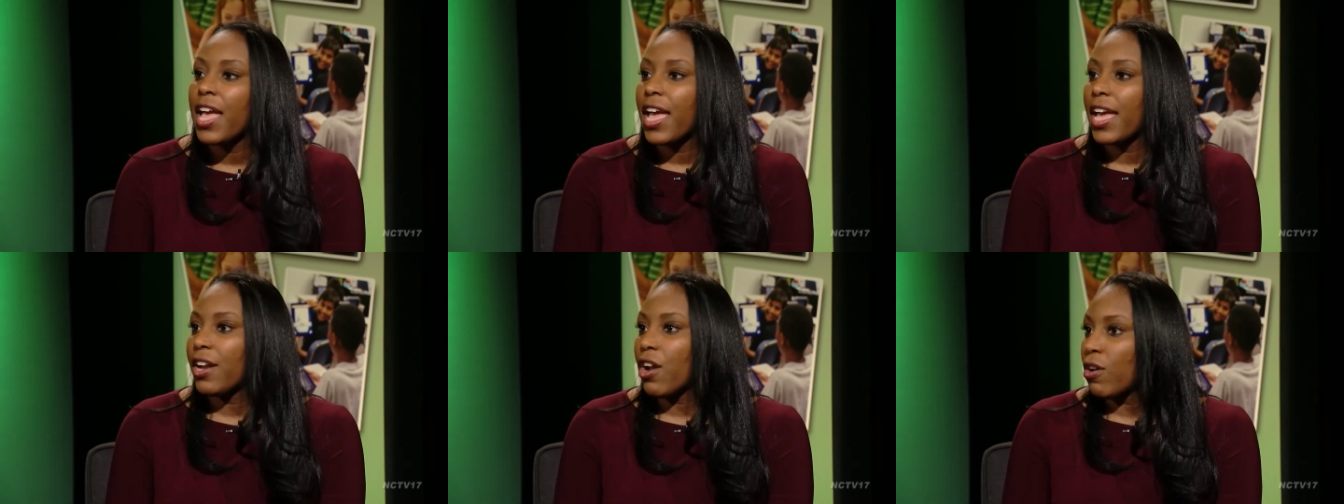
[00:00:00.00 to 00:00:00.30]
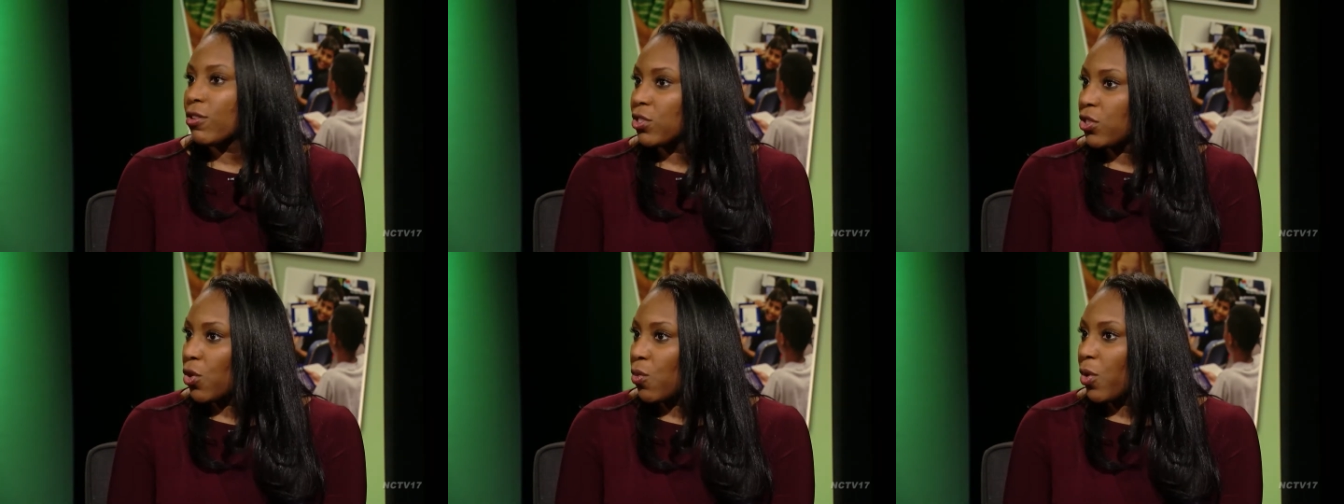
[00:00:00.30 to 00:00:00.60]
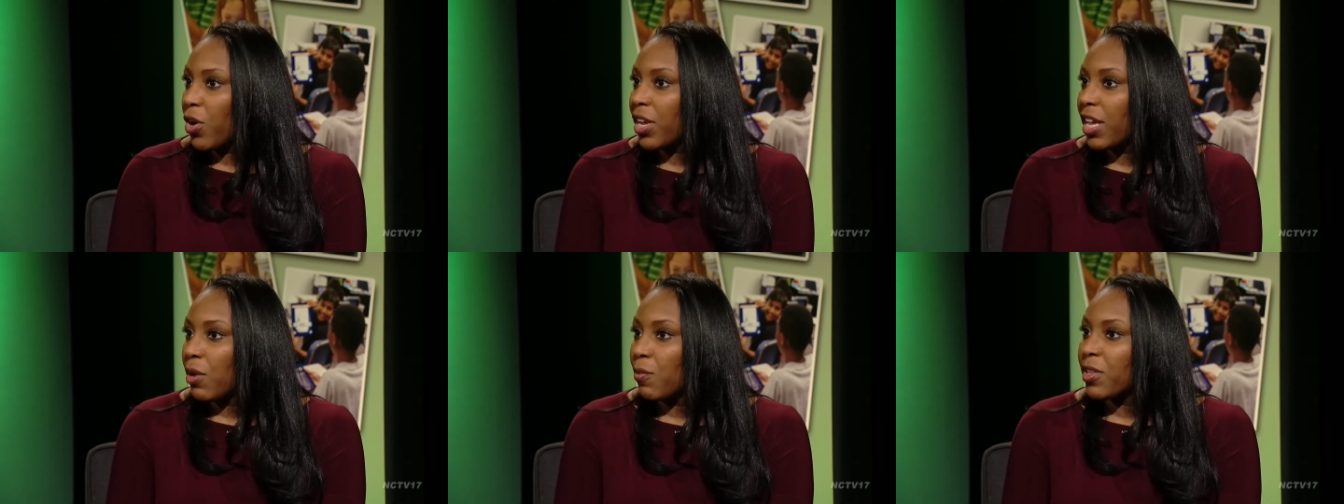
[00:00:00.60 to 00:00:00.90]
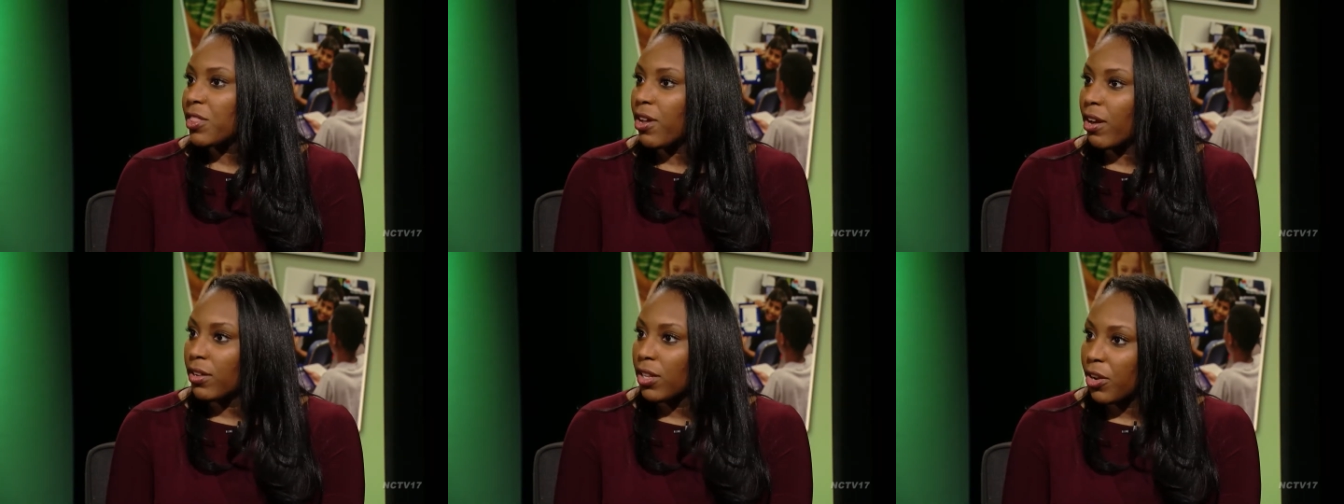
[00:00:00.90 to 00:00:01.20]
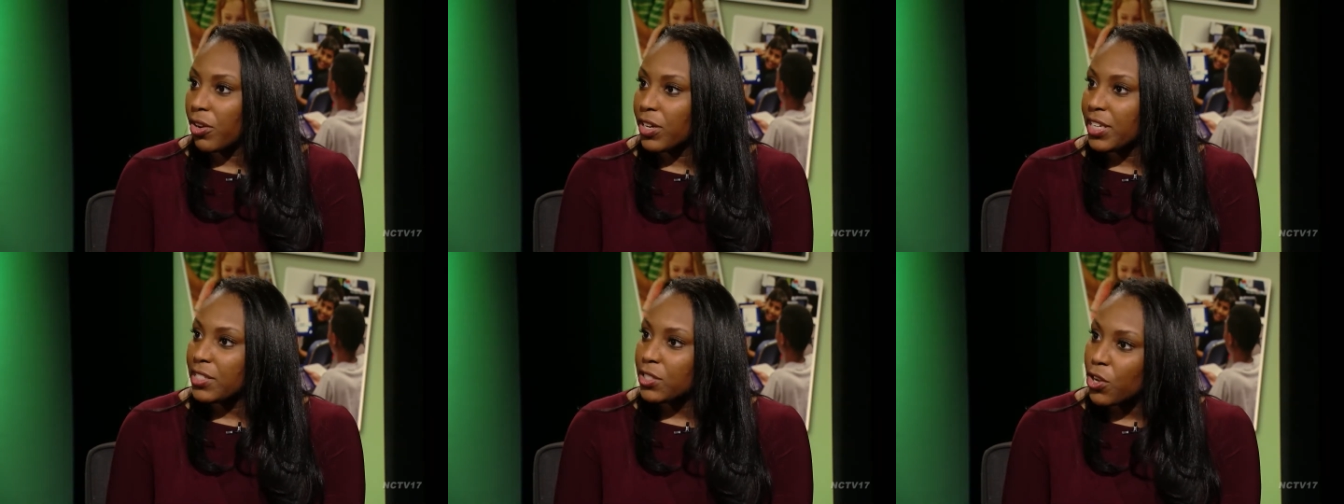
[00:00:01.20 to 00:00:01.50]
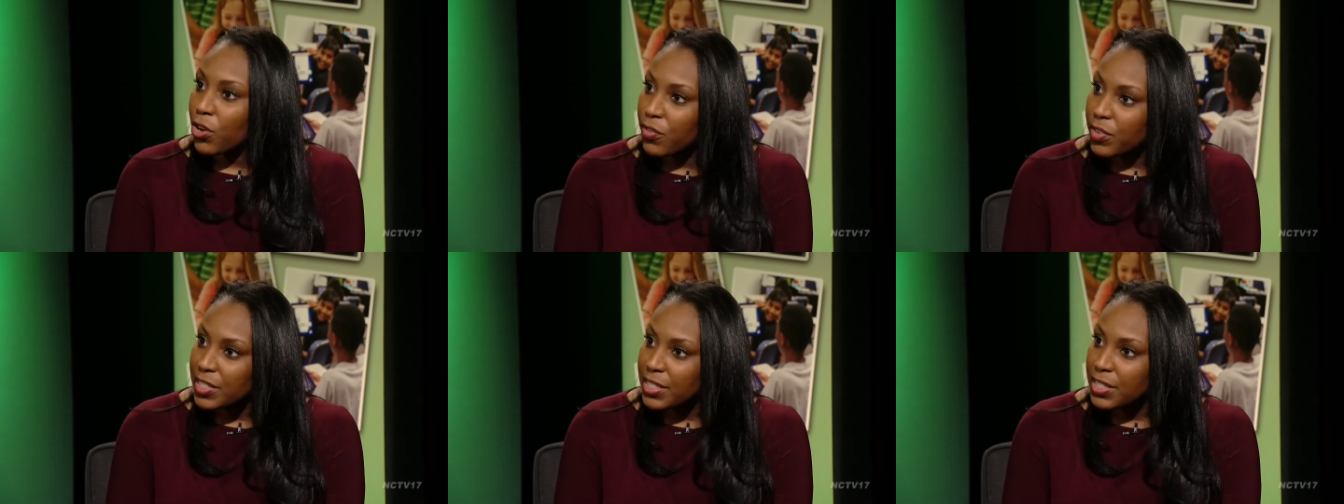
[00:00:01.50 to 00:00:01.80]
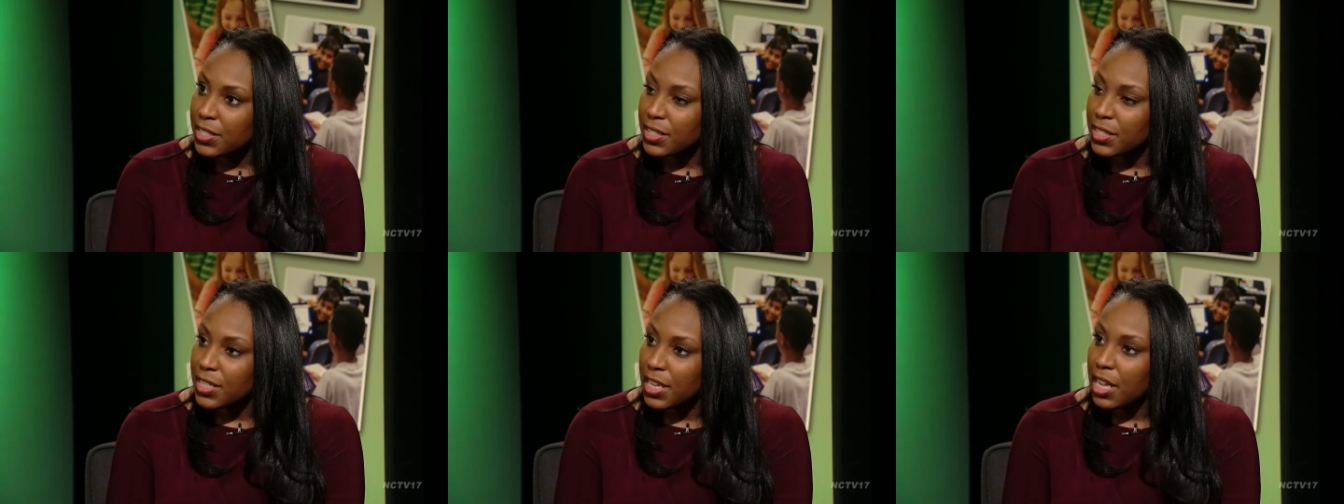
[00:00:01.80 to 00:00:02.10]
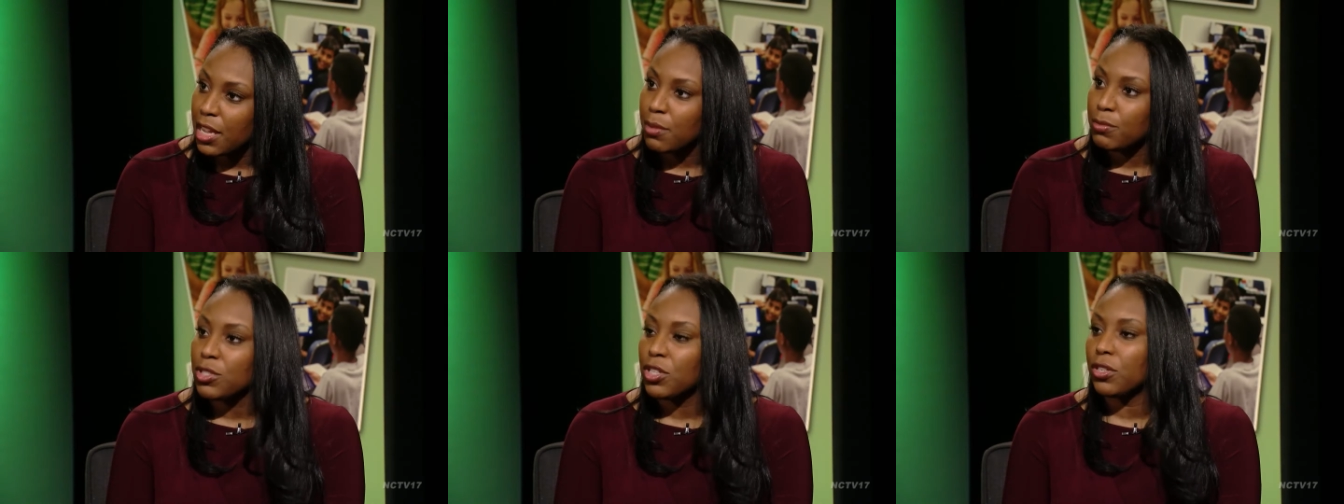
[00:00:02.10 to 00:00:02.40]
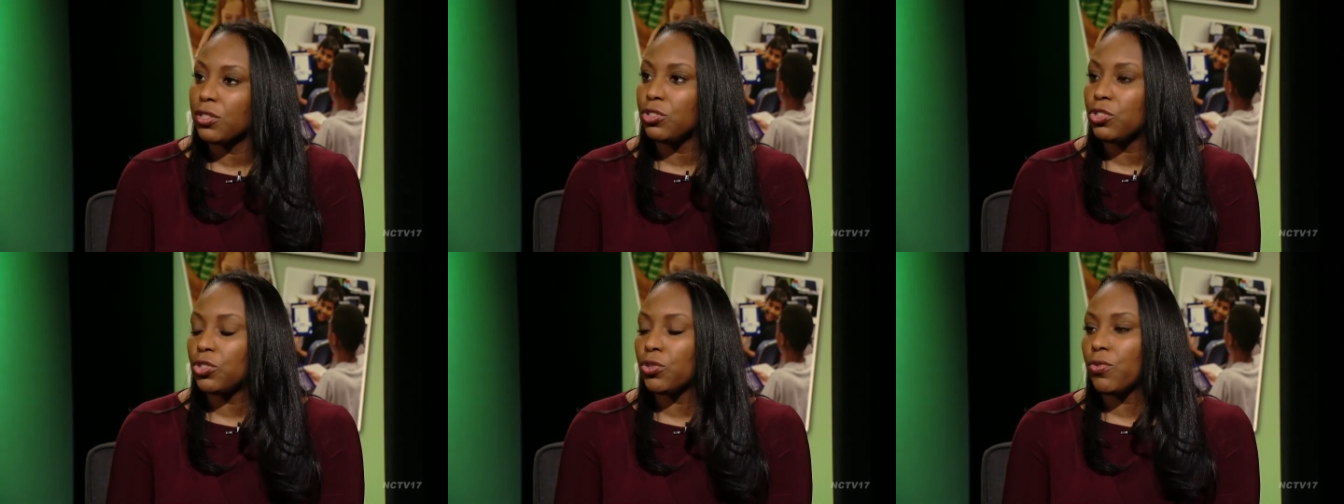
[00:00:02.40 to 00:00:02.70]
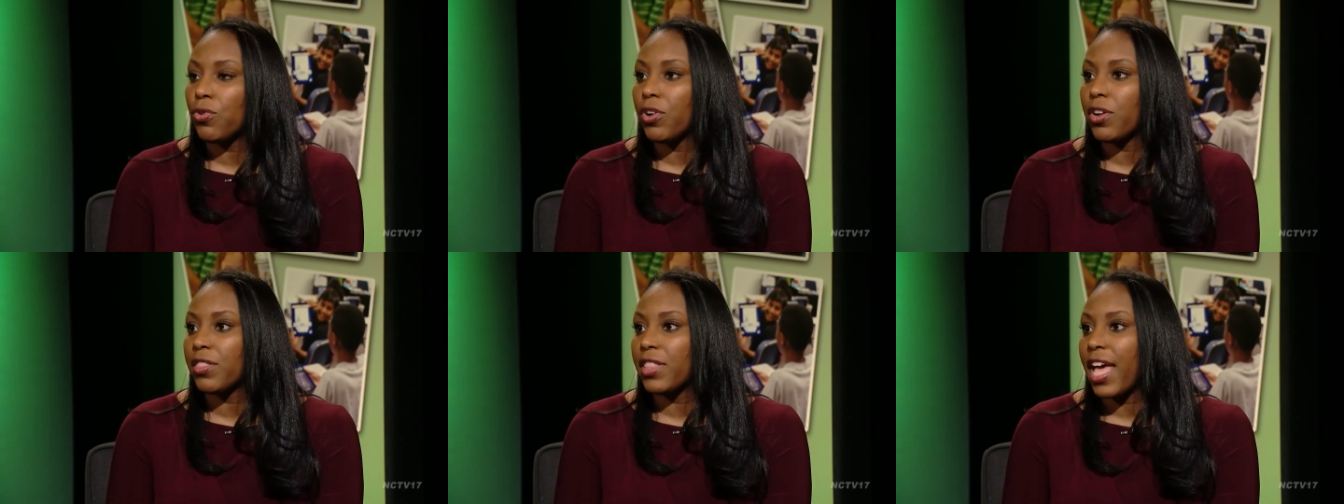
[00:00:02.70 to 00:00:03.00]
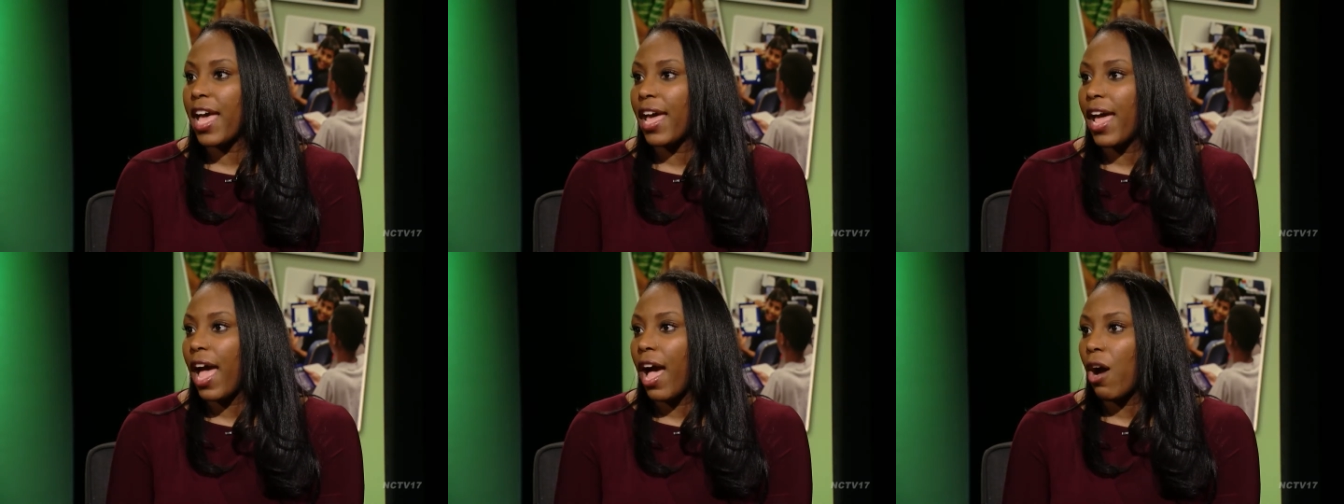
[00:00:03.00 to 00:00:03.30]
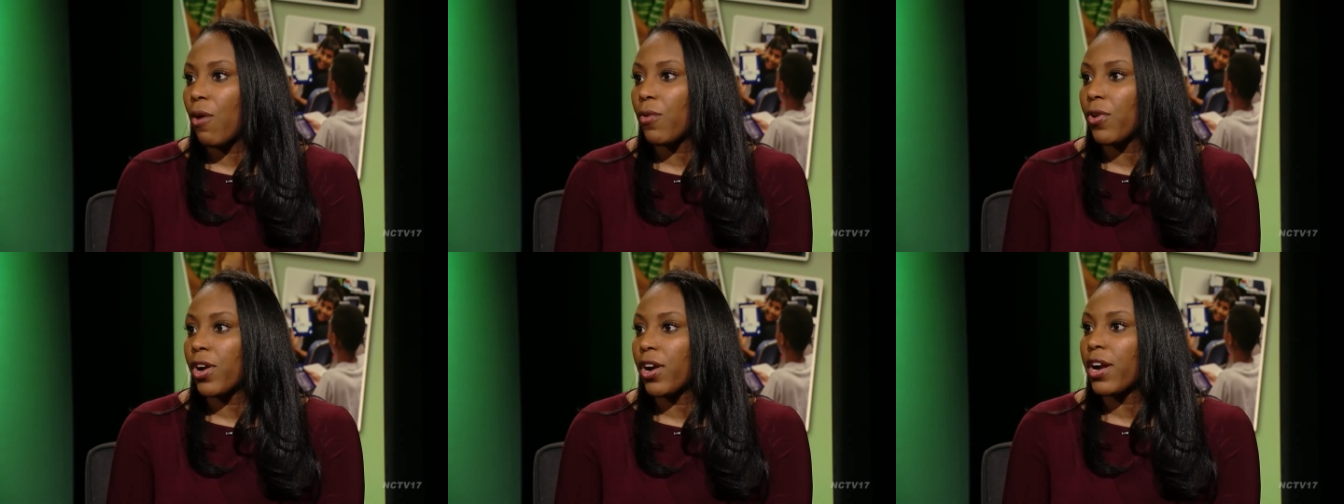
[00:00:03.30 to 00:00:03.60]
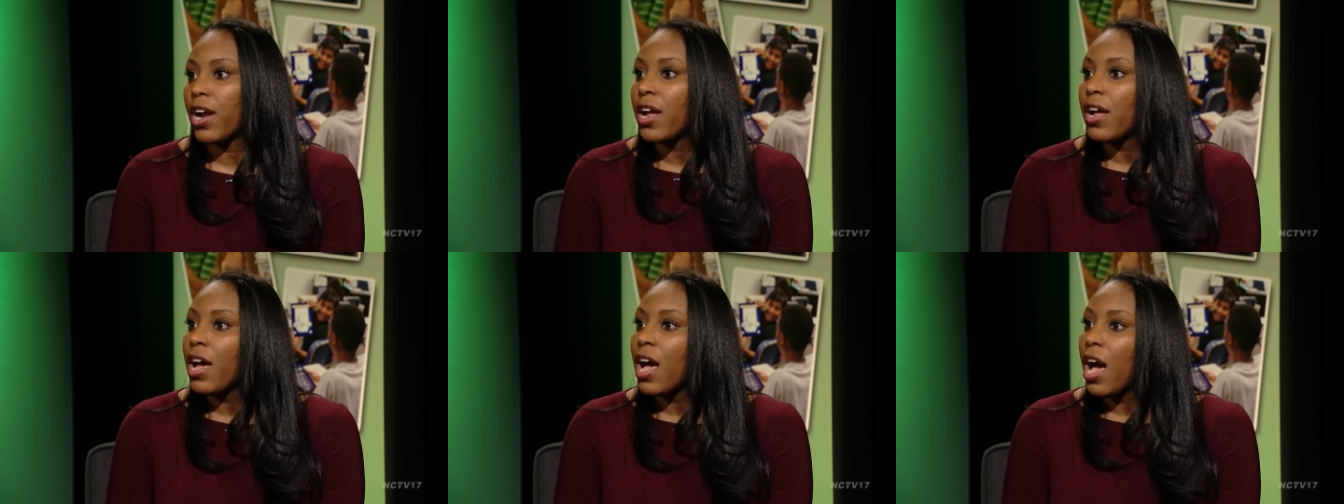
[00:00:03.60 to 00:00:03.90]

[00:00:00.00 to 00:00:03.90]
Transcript: and also working with our learning services team to ensure that our